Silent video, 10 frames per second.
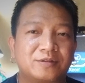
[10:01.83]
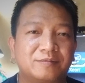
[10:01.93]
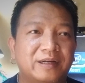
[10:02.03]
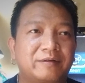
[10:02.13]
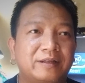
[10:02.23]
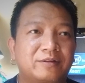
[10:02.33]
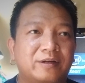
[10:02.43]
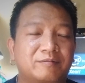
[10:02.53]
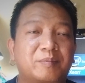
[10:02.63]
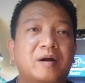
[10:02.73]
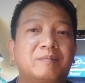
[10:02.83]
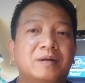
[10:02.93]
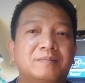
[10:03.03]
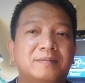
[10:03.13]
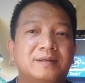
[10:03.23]
a very intricate
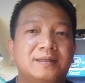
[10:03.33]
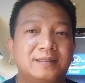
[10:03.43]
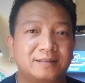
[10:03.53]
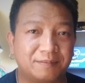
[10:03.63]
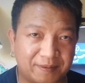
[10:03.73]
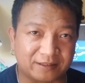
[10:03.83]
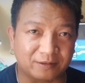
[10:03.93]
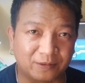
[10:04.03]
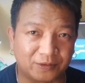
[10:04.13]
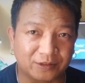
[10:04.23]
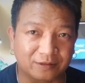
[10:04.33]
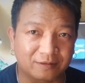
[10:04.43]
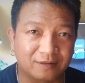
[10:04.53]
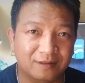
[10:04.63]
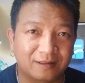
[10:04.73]
problem is the best solution.
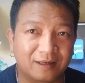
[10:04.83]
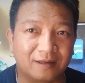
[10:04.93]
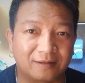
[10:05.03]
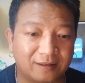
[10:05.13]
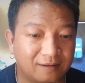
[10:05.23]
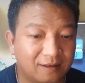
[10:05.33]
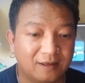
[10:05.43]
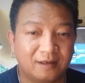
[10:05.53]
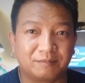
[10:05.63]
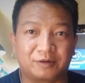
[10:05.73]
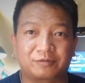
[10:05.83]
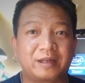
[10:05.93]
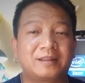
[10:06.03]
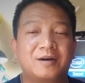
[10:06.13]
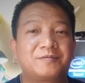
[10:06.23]
Okay,
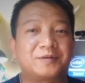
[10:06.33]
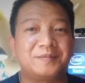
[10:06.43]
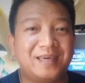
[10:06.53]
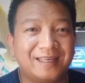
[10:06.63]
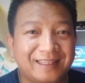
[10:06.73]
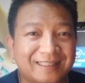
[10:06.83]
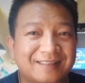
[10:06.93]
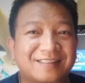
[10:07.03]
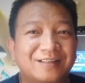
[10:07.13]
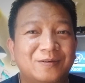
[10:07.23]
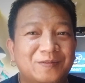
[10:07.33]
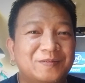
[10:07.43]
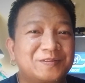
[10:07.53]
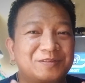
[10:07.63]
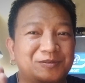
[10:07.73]
right now for me, this is the
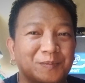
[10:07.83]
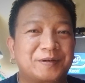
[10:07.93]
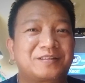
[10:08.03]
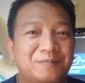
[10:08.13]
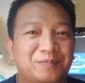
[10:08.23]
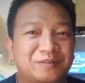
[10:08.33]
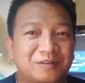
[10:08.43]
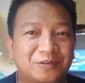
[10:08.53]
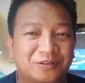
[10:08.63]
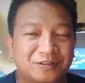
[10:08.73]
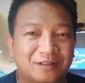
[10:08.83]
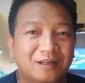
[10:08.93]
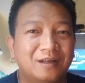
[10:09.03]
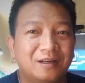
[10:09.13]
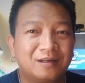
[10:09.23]
super simple solution
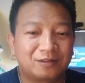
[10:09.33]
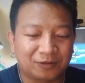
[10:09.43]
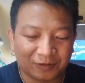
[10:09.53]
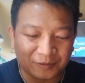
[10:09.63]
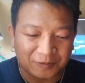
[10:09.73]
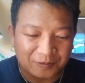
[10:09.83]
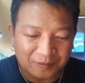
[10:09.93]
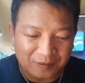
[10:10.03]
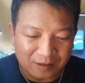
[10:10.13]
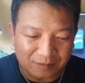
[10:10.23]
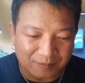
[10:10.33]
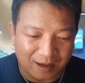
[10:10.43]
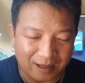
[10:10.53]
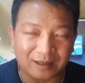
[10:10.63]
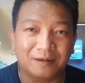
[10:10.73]
to
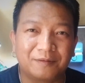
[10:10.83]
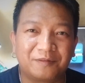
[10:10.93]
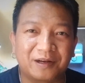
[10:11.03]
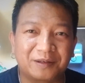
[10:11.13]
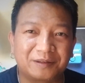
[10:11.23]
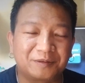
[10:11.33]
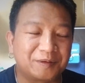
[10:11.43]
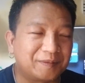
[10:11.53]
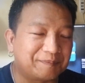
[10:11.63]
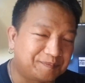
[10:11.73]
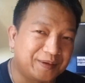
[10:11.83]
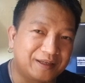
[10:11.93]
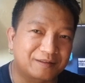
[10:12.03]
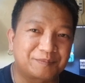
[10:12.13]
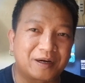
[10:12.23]
my
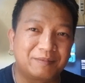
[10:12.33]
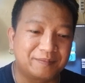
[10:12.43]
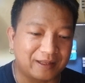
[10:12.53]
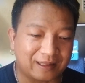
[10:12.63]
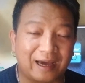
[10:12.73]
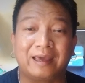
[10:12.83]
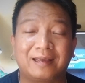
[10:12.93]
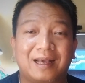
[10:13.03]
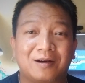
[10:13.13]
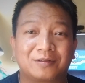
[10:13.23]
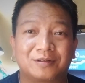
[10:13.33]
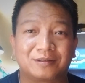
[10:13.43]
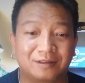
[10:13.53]
biggest problem that I encountered